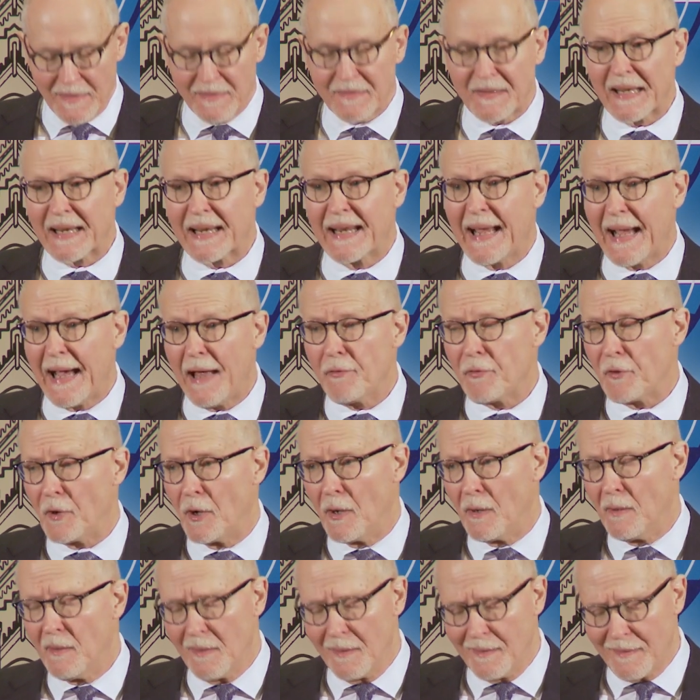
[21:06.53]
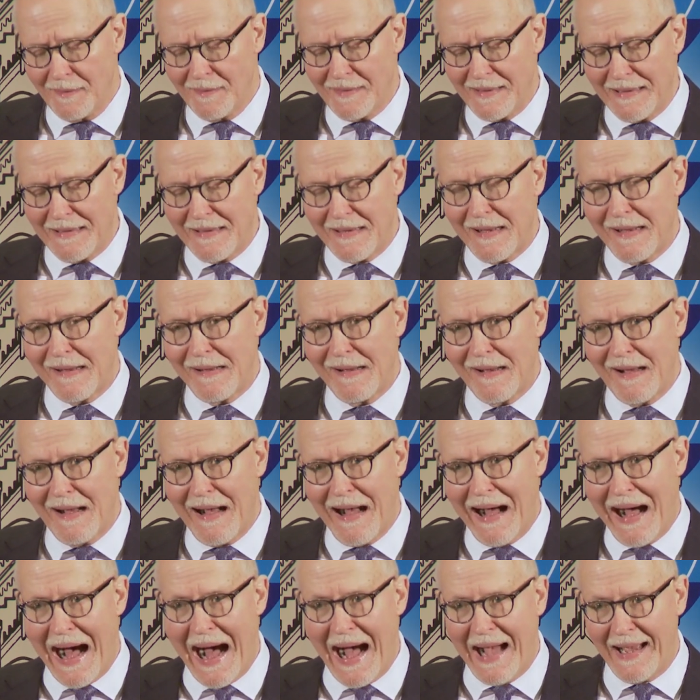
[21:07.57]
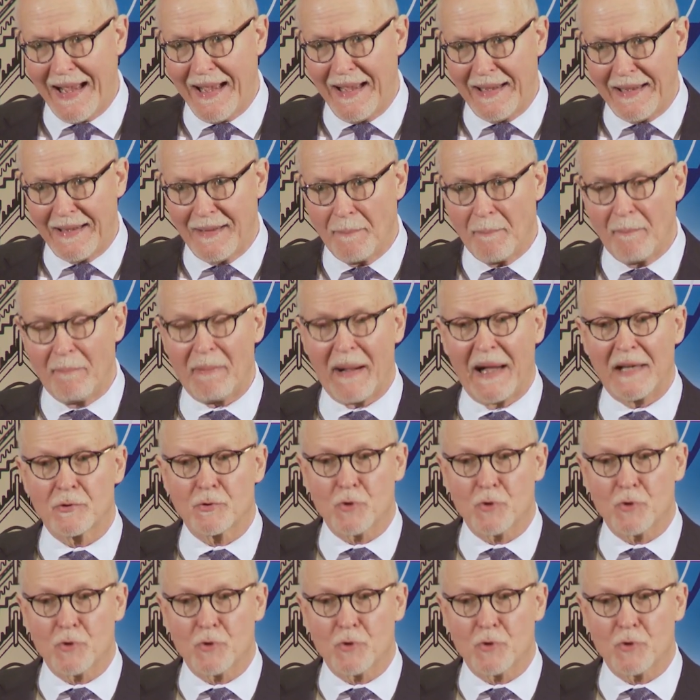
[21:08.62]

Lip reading: Together, by